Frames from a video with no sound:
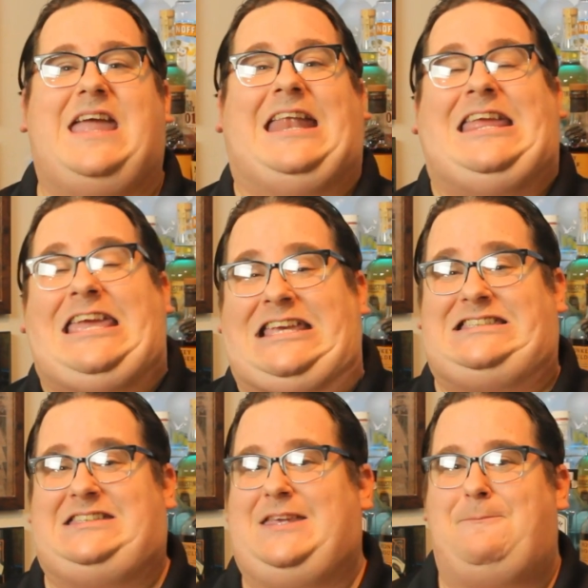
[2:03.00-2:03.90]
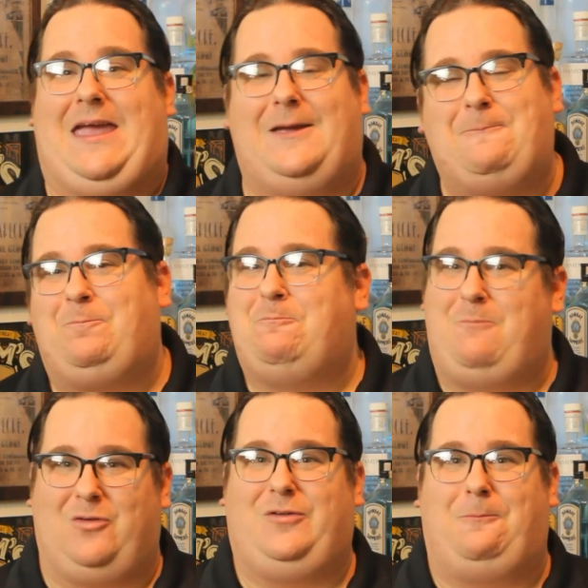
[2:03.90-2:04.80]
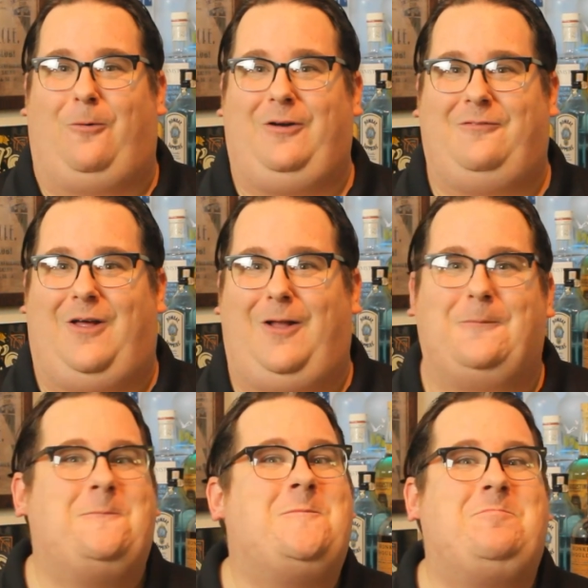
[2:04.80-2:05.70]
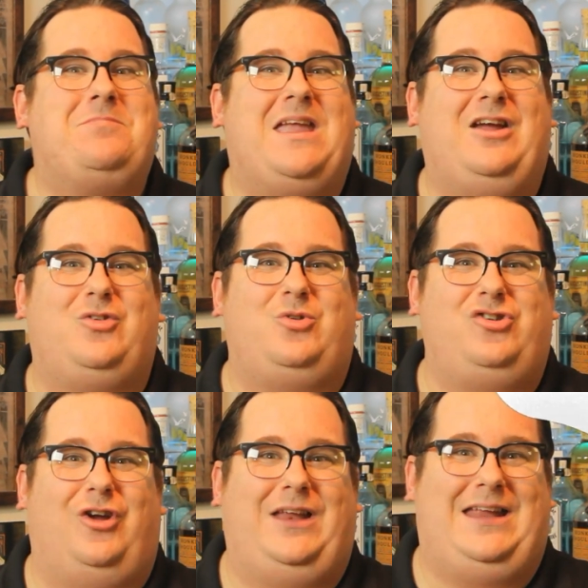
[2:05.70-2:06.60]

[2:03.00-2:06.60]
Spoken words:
and easy to make. Most important of all, here's what you're gonna